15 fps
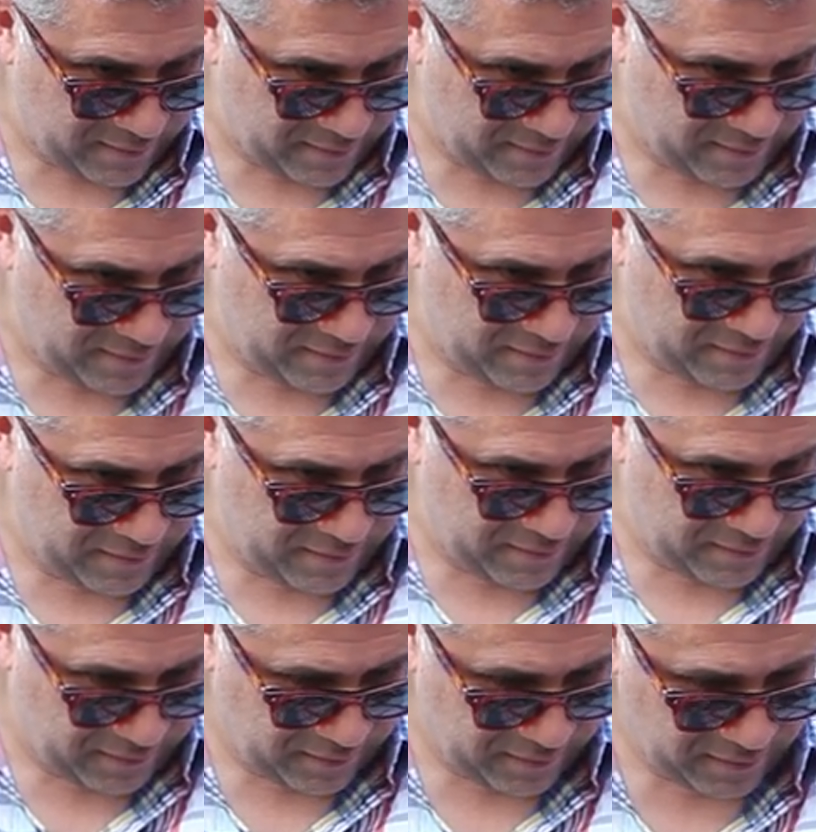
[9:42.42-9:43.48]

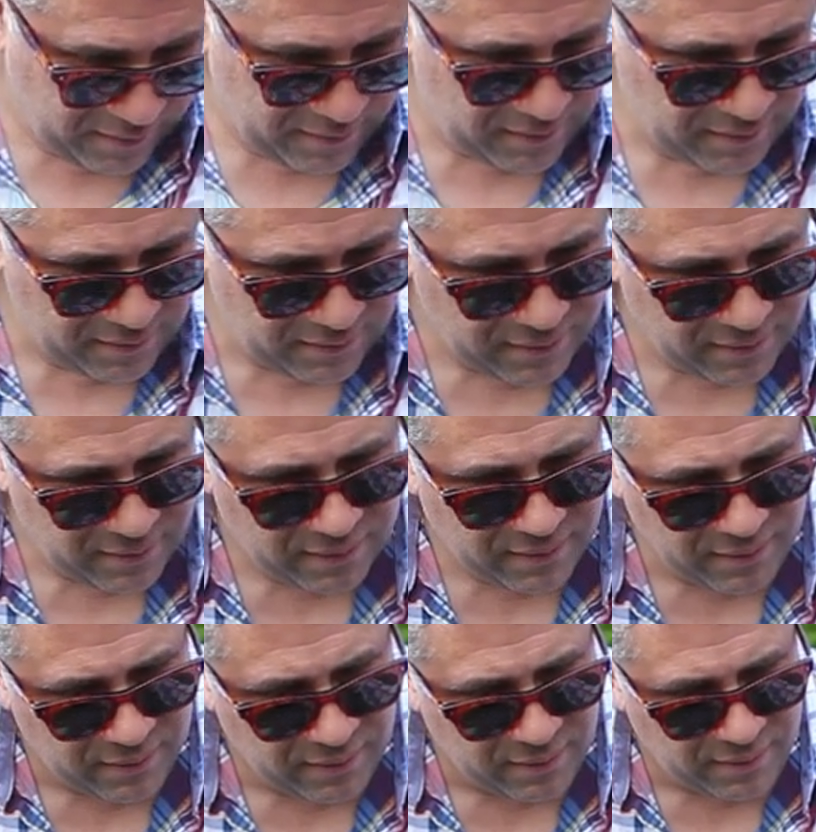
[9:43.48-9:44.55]

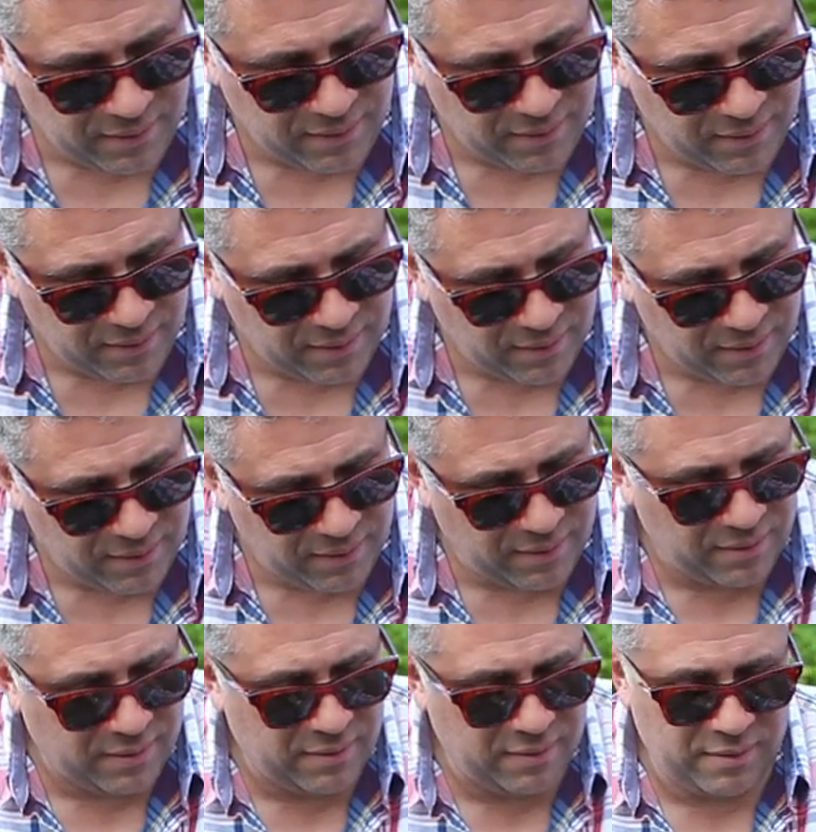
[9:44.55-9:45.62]

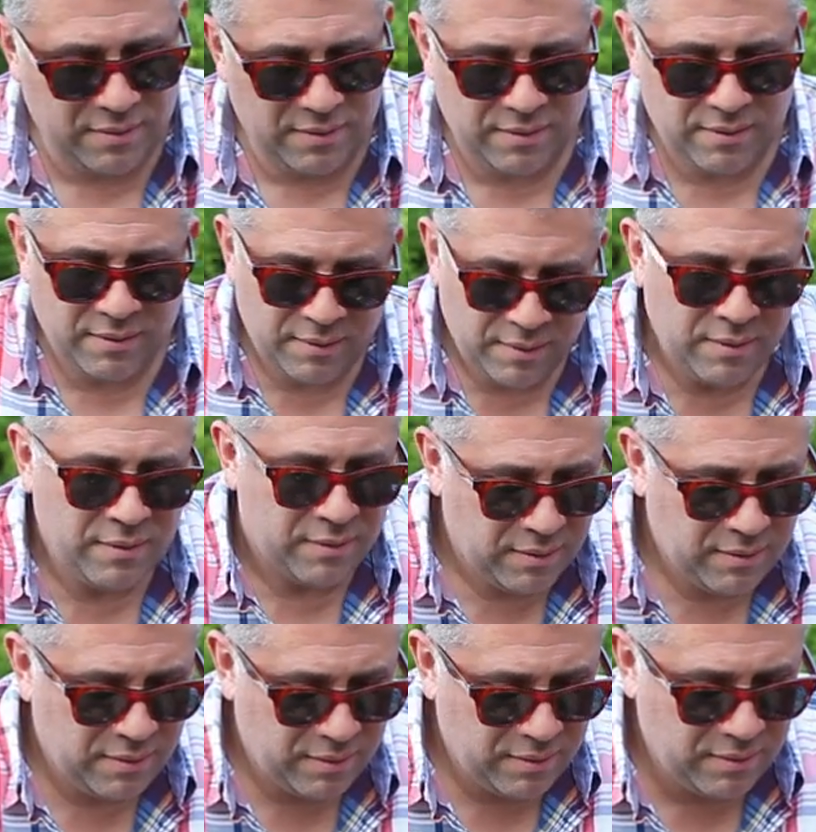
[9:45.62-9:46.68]

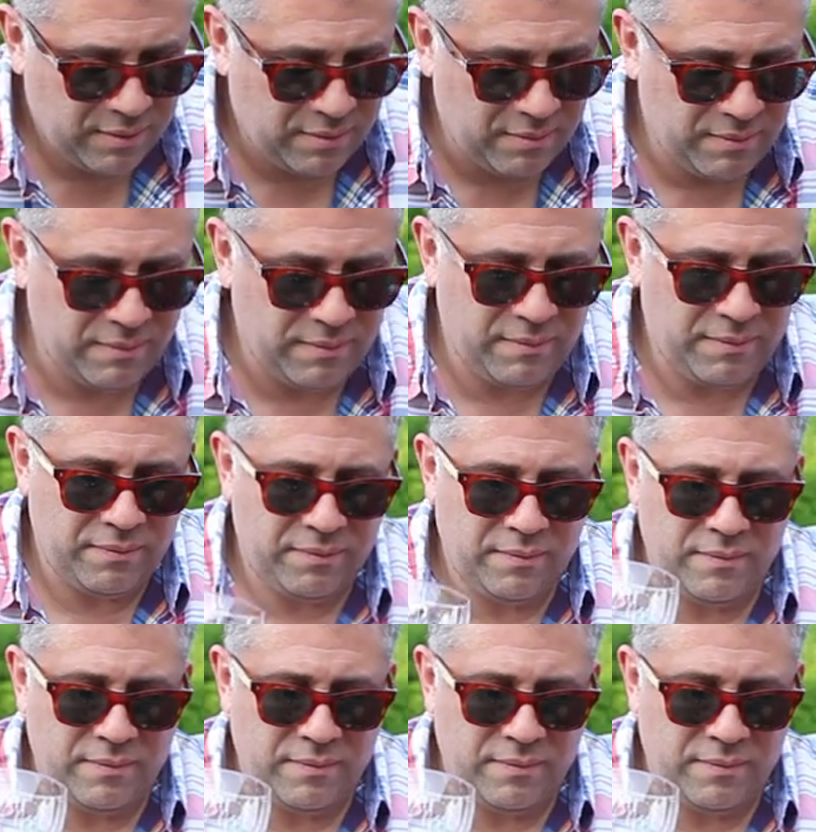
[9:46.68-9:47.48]
[no speech]